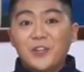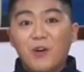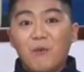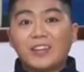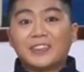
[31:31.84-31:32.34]
you
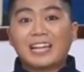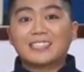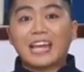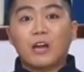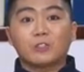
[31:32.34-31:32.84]
know what
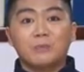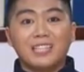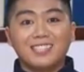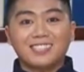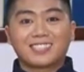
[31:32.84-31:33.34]
that sound
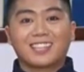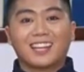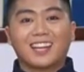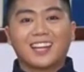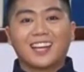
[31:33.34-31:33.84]
means?
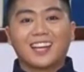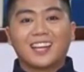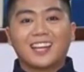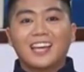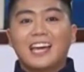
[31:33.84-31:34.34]

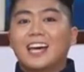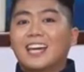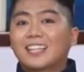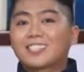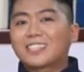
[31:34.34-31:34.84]

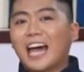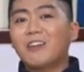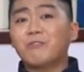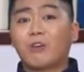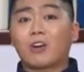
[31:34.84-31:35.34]
It's
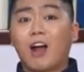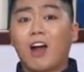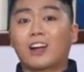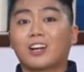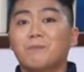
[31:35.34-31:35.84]
time for
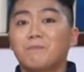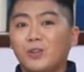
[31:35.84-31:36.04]
our